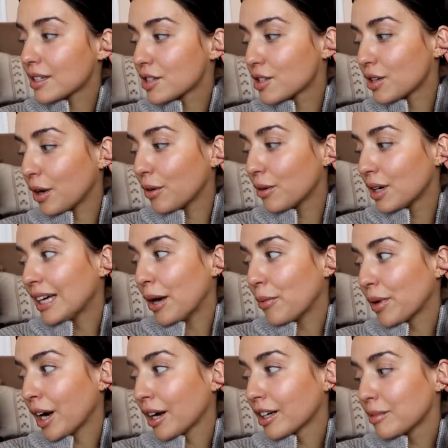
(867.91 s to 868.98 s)
So yeah,
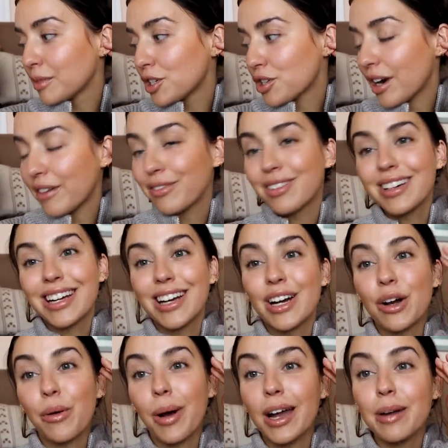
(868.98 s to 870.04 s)
we are going to be traveling
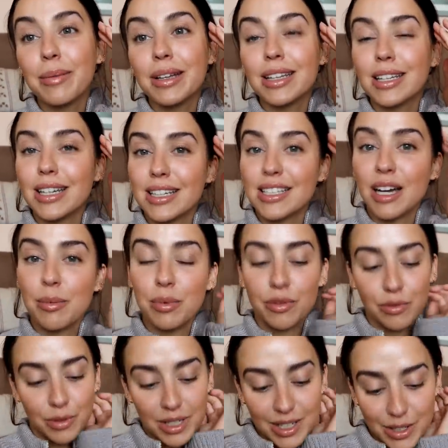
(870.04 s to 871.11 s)
quite a bit the next couple
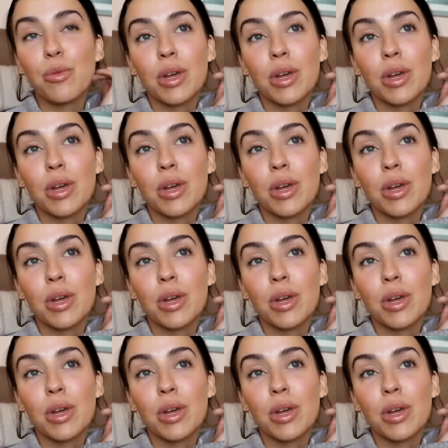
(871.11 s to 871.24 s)
of weeks.